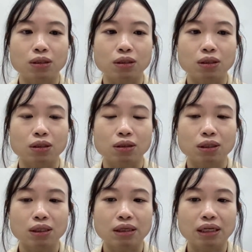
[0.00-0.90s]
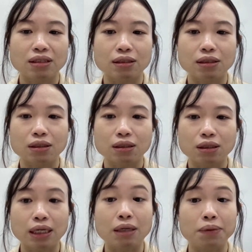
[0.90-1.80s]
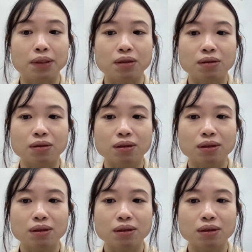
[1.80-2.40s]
a nicer table,